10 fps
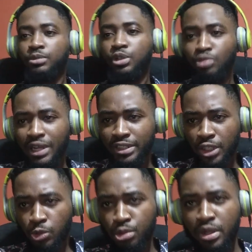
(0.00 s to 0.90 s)
right
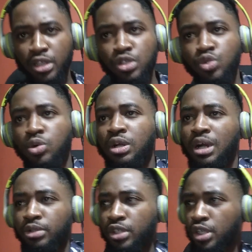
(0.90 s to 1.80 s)
now we're reacting to
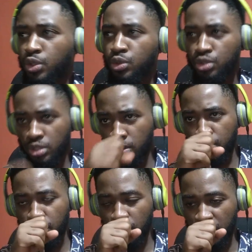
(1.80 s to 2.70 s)
Kao Denero's
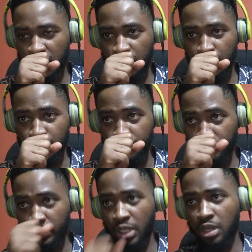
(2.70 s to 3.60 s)
a
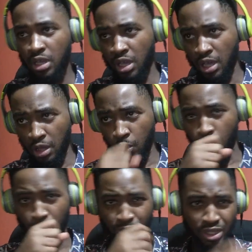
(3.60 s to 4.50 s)

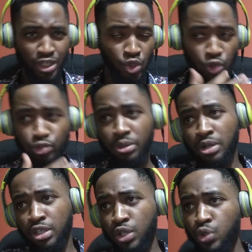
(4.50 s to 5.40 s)
song from
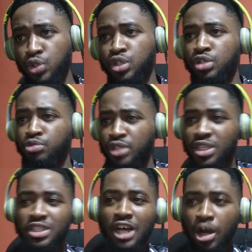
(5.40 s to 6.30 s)
Kao Denero's
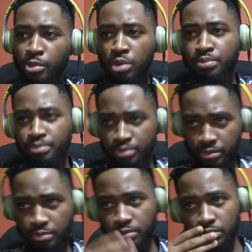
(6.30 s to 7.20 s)
recent album,
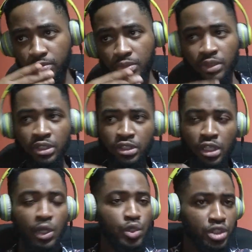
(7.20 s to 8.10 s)

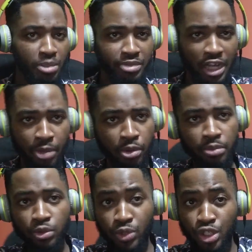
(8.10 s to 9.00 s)
The Lost Tapes album,
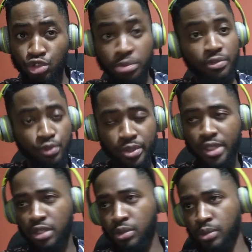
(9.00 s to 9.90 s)
which he dropped a few
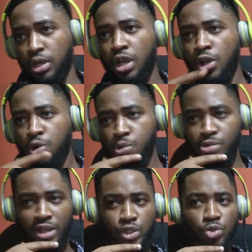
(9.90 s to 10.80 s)
days ago.
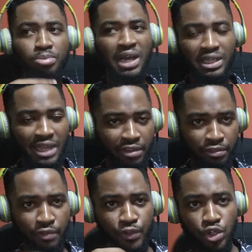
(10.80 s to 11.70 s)
Reacting to Black
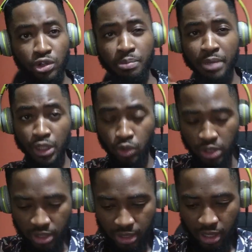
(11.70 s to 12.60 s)
Life featuring
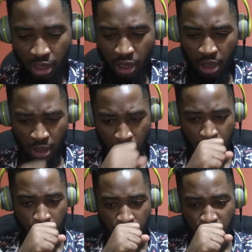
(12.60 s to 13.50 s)
Methodic.
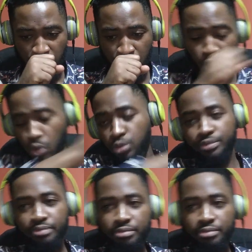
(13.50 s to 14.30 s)
So,